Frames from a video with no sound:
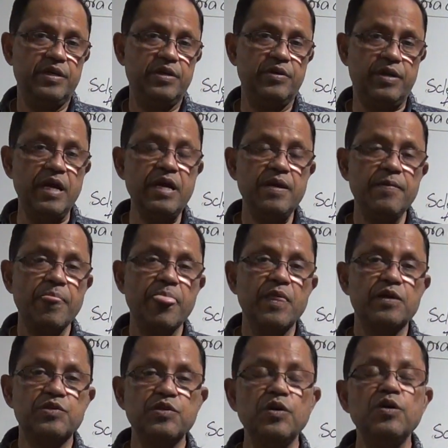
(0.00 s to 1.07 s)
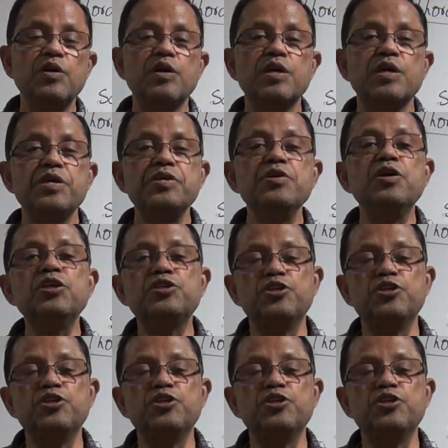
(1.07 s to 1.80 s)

Okay? So, your